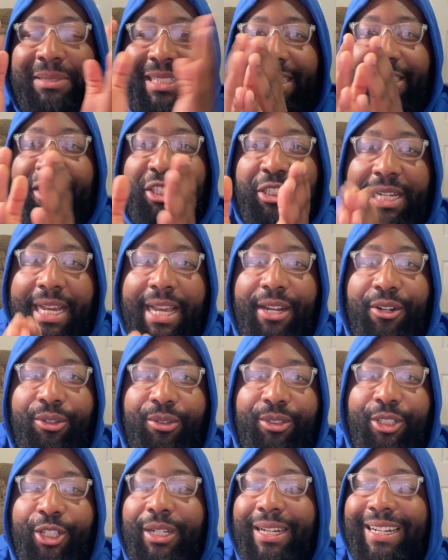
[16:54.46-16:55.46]
to the channel.
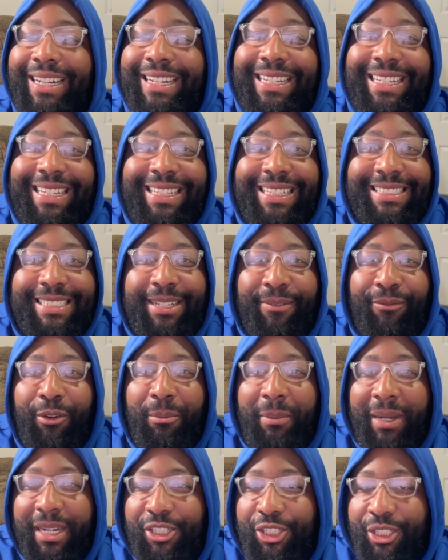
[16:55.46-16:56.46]
You're going to need this
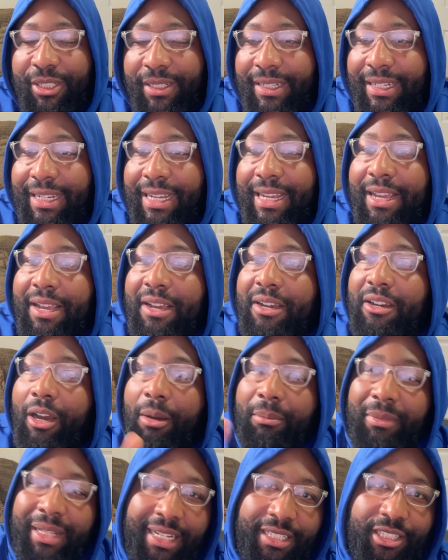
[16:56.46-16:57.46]
information
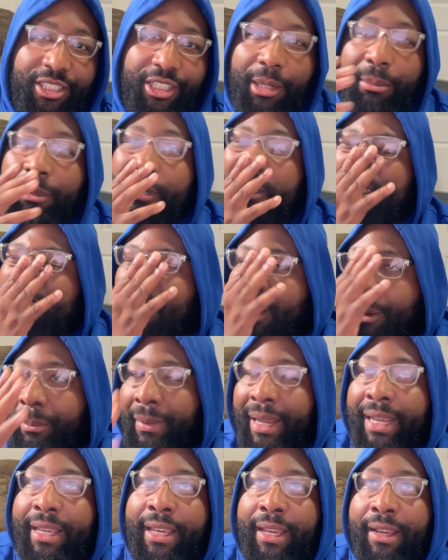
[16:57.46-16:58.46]
come next year. I'm going to start
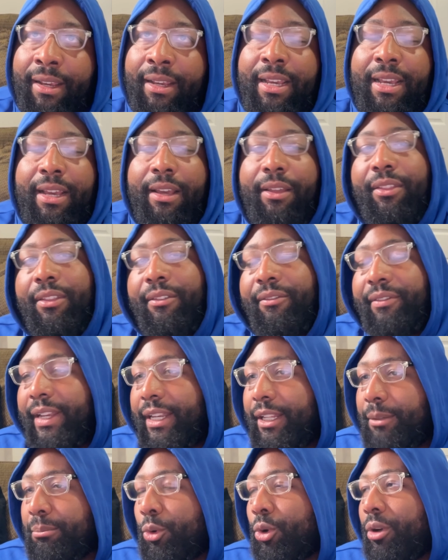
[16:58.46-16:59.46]
making
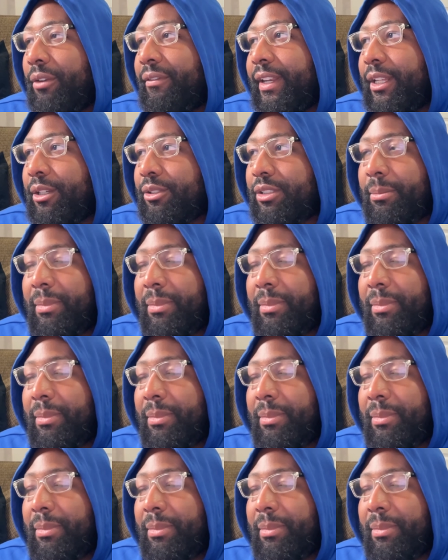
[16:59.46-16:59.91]
more videos